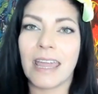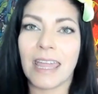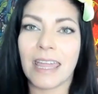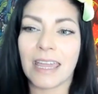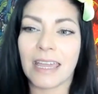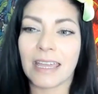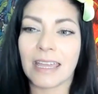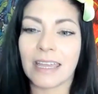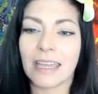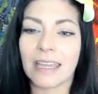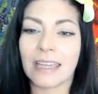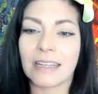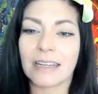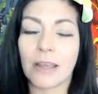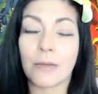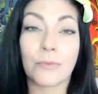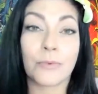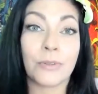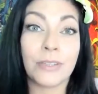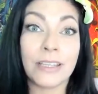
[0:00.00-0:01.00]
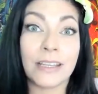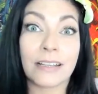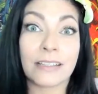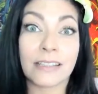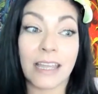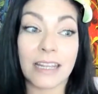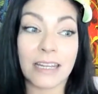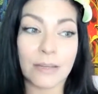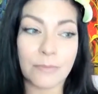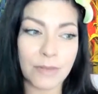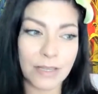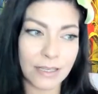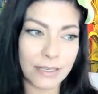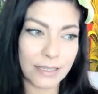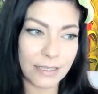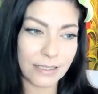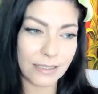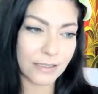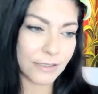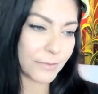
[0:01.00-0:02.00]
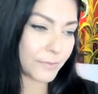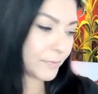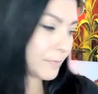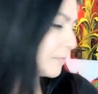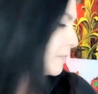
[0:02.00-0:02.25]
and I'm really excited because